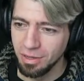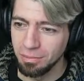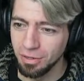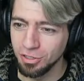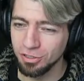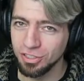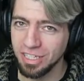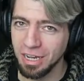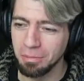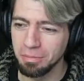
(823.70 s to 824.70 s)
But you'll
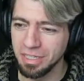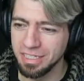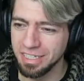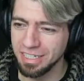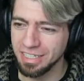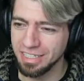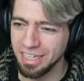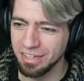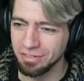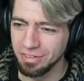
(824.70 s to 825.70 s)
see how meaty it is
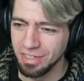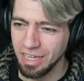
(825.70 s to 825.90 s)
now.